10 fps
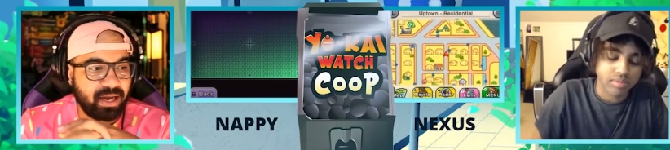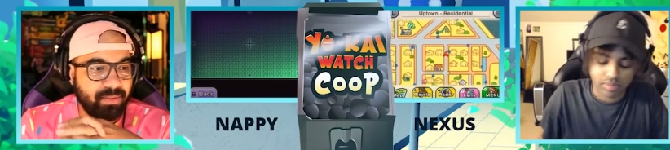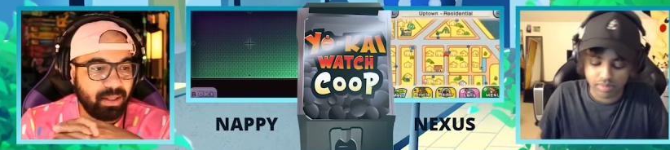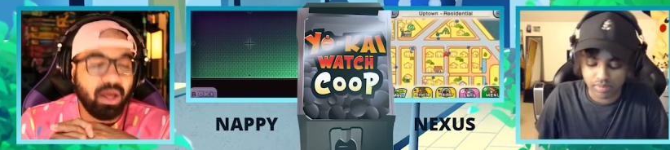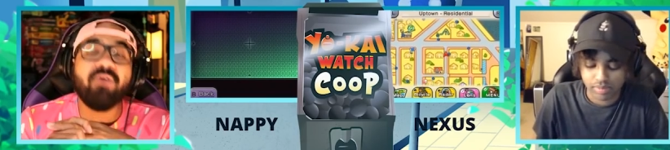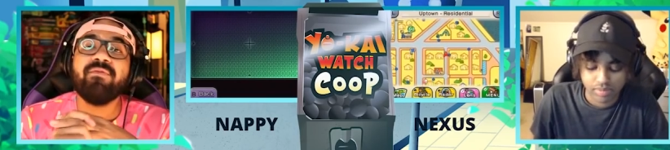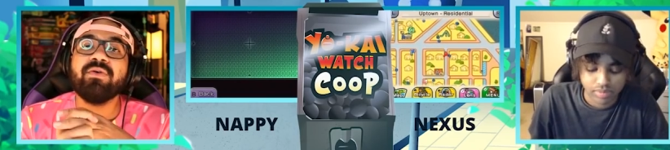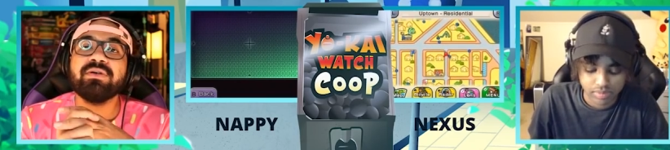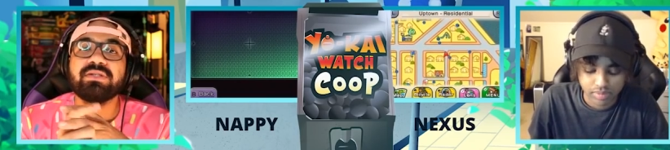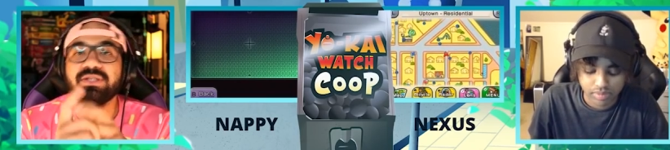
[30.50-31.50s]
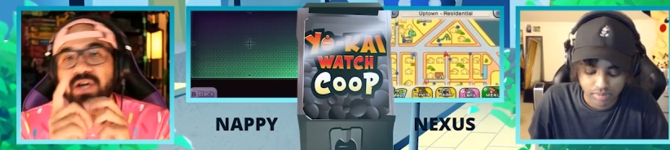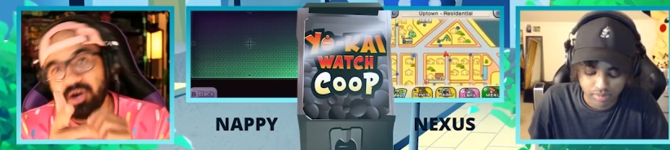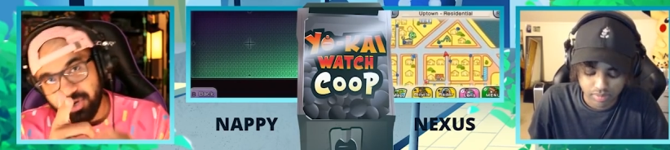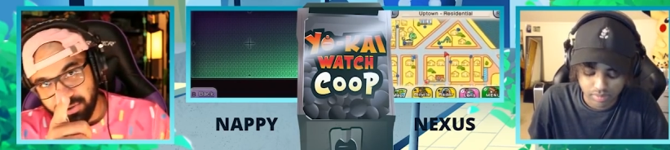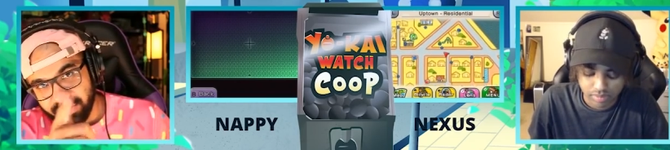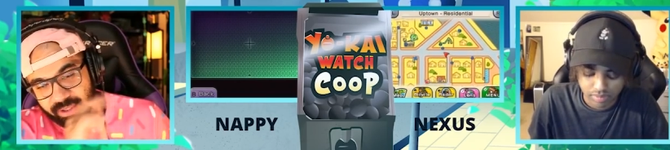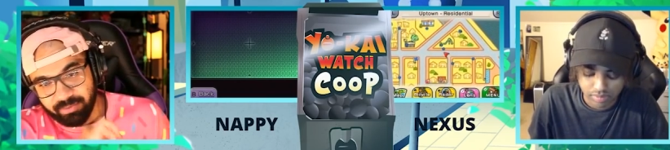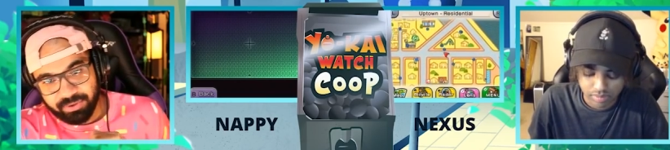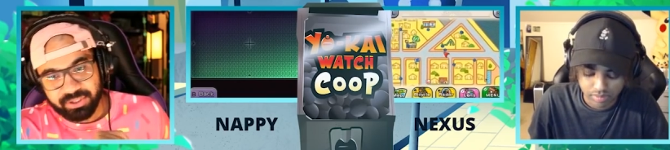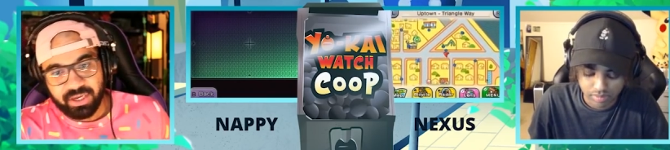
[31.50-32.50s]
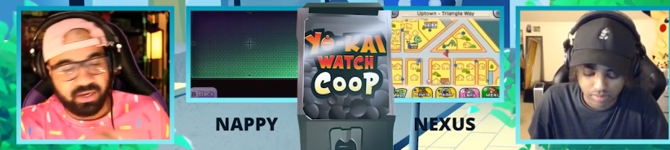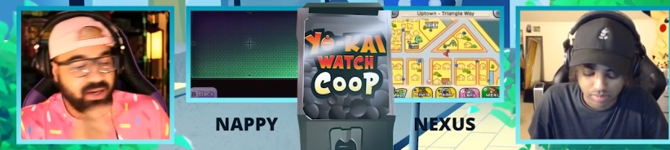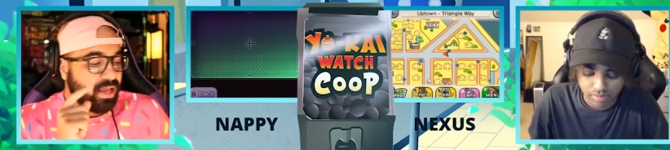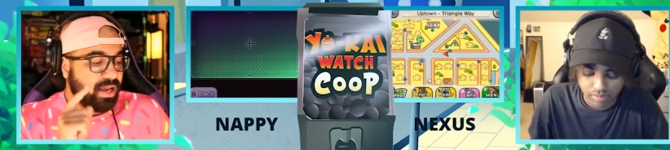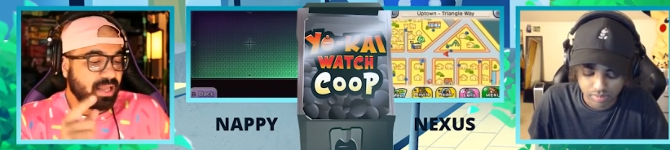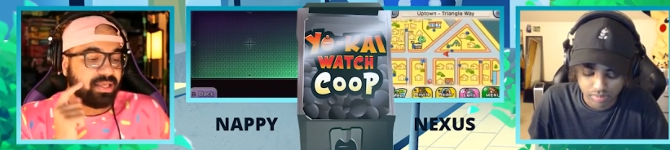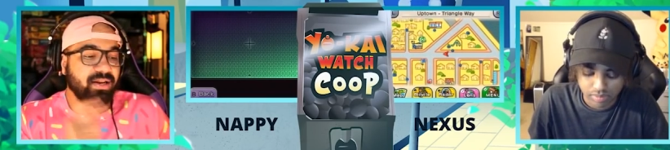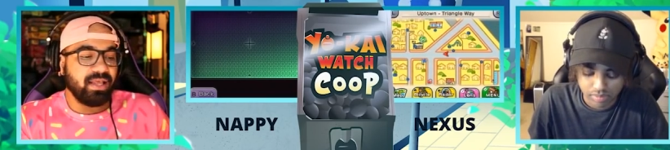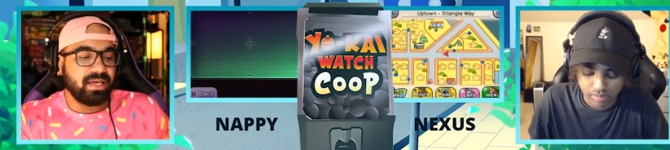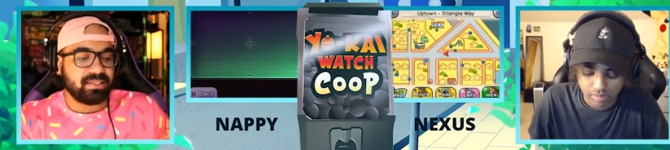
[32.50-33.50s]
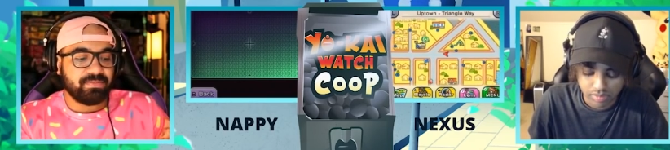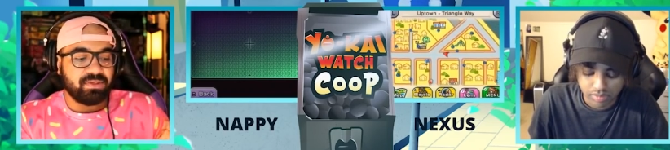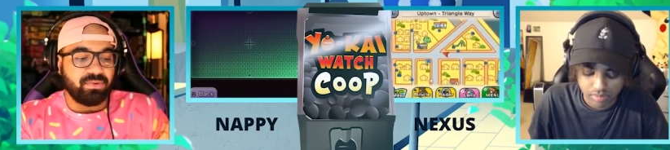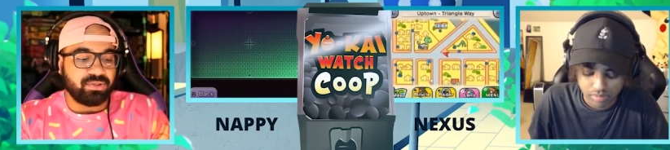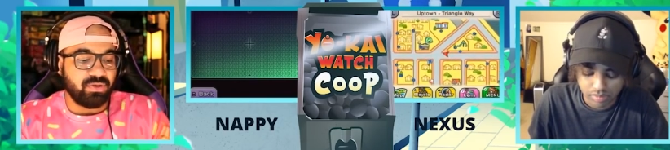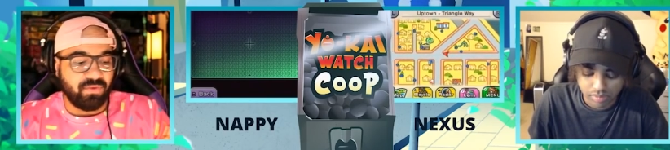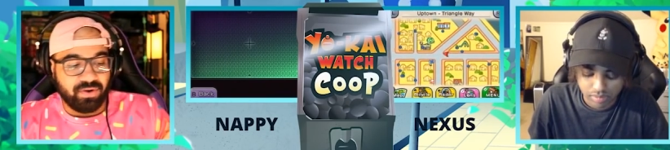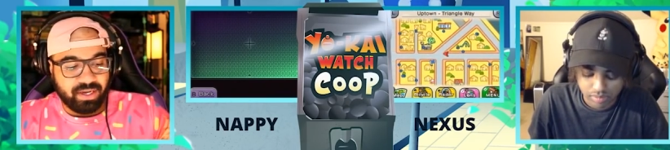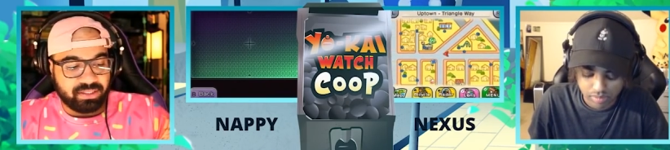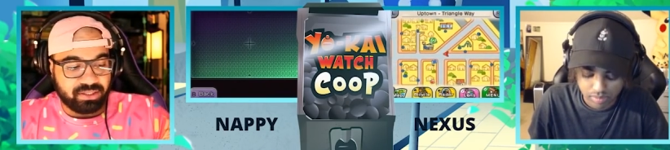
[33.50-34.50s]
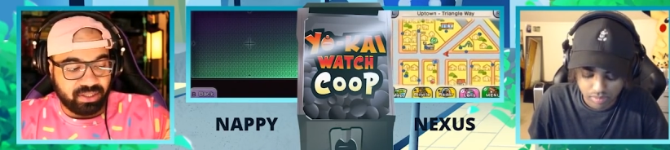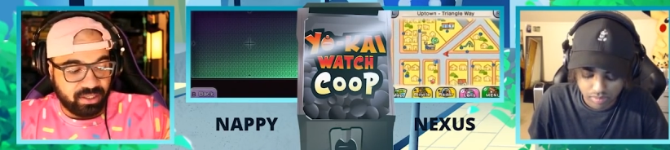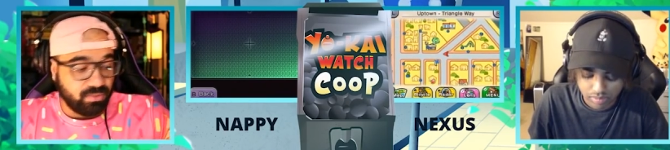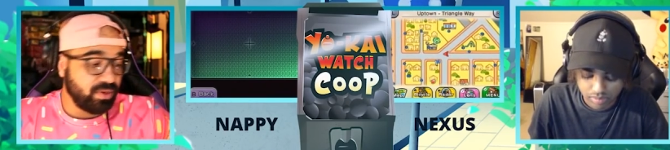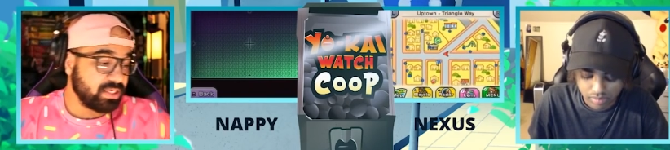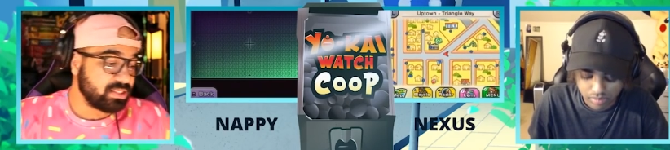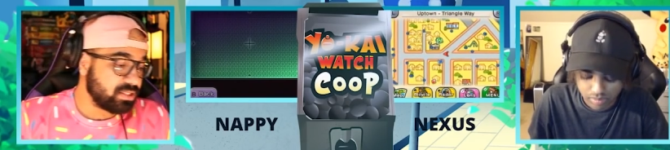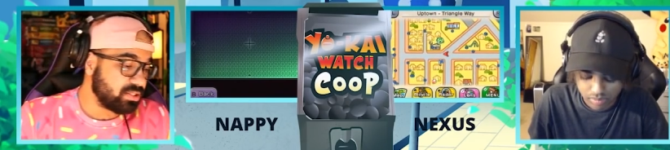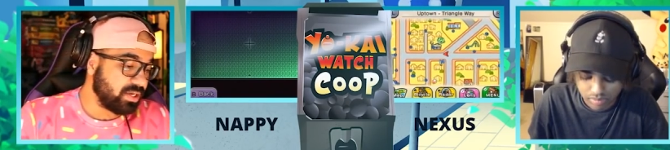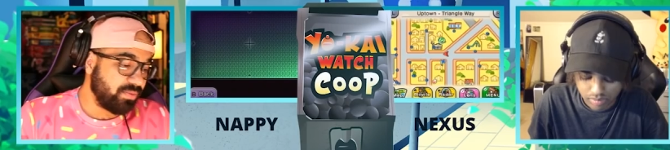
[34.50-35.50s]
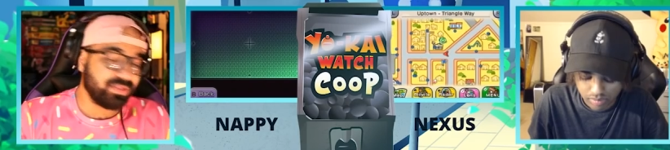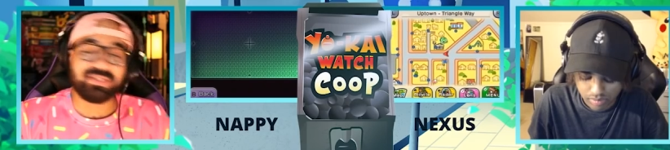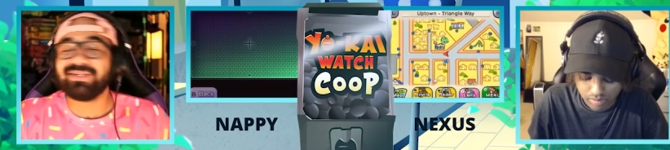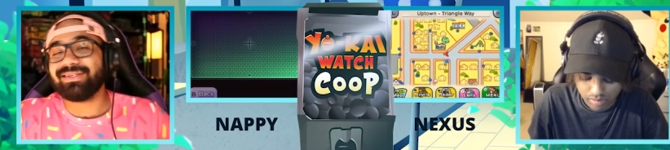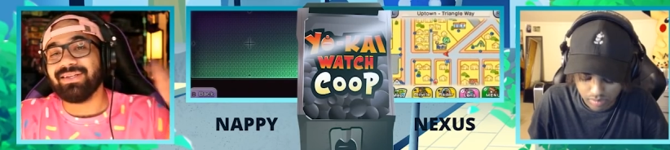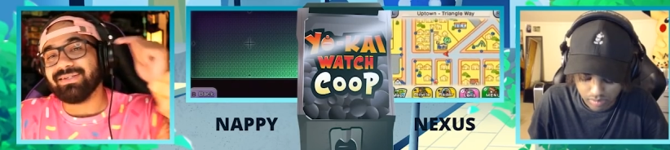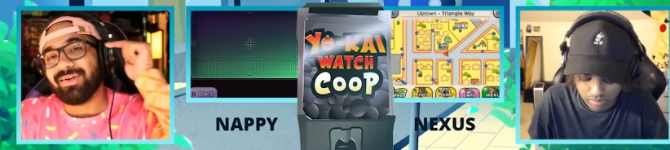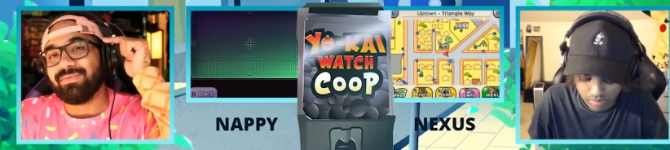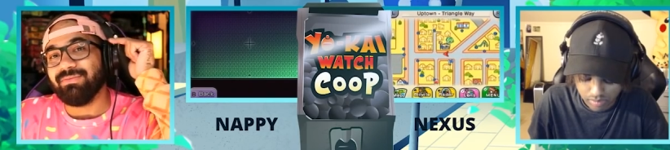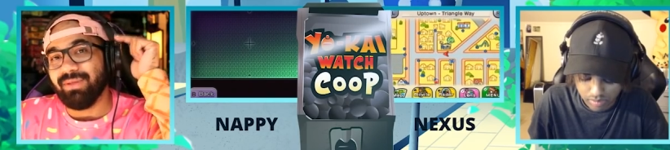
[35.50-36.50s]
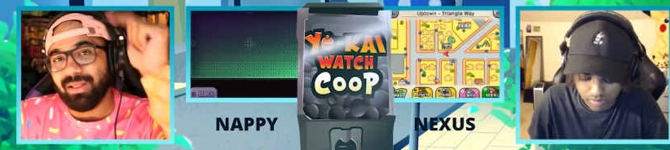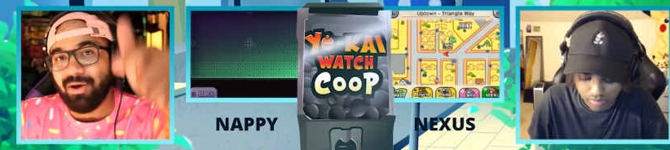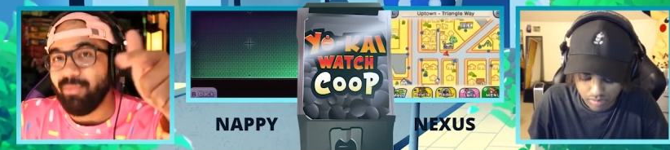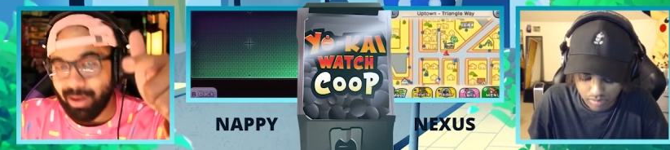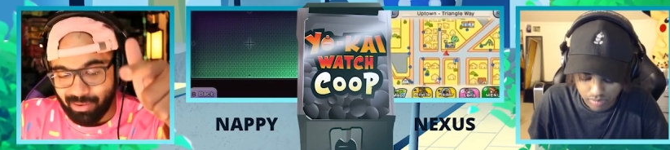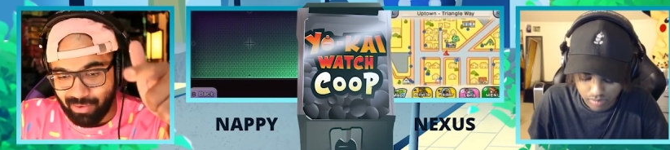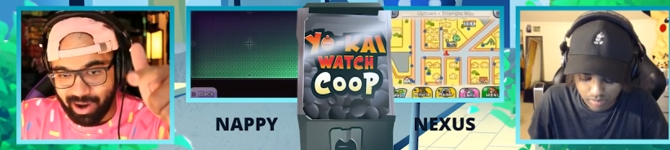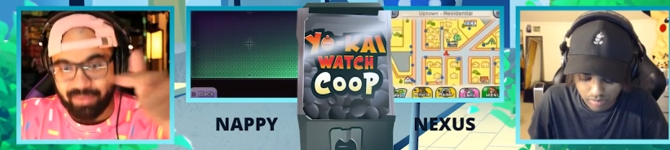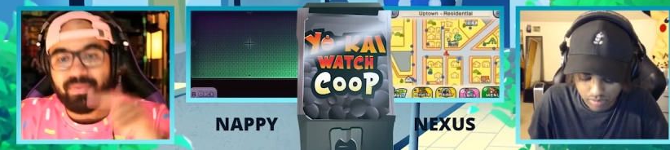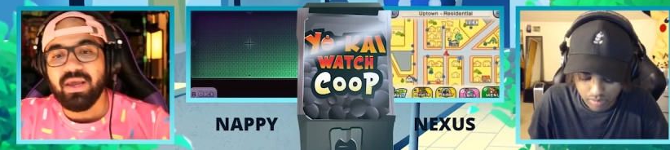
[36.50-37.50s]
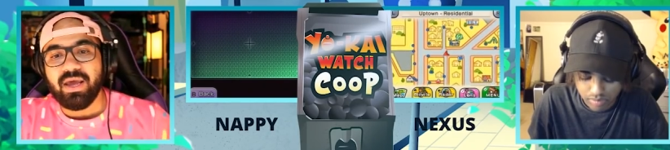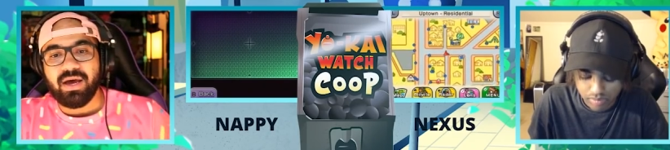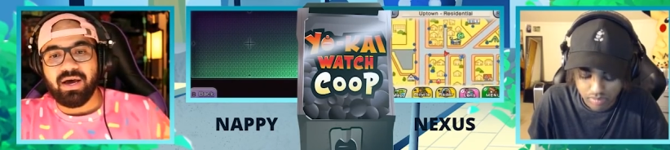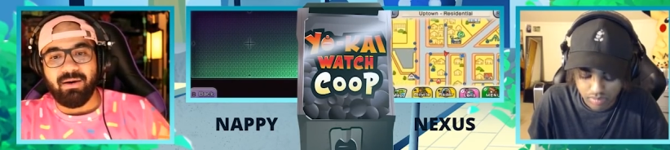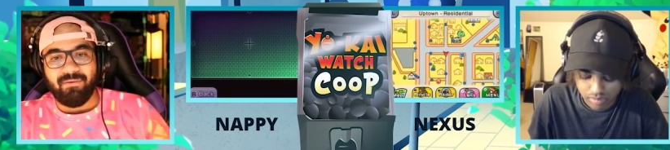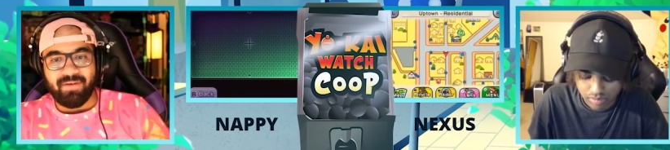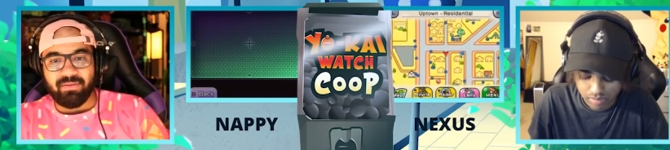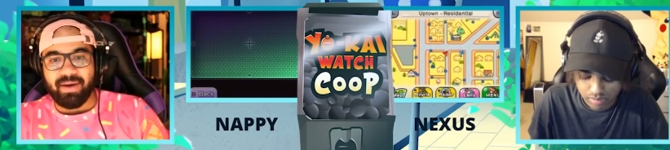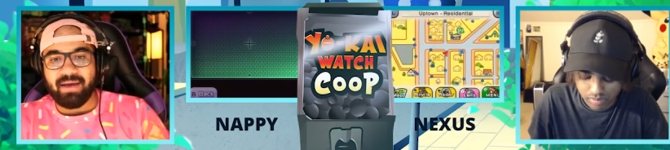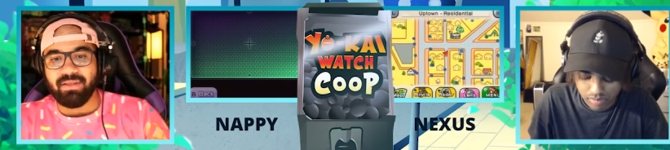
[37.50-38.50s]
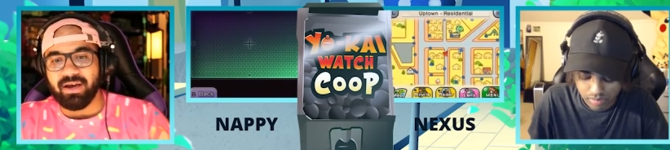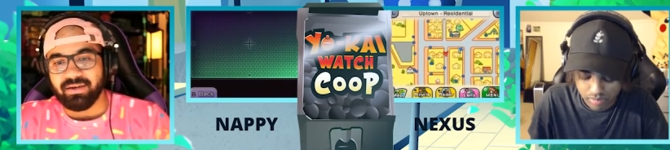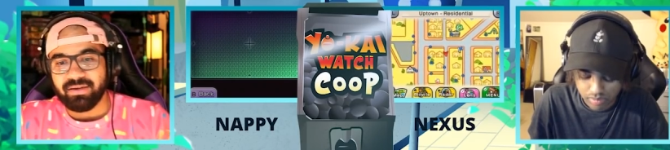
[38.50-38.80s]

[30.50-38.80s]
Speaker 1: down below for us, because you already know it's greatly appreciated. At the end of the last episode, which is over on Nexus channel, Nexus's channel, which is linked in the description below, by the way, uh, I found a Babylon,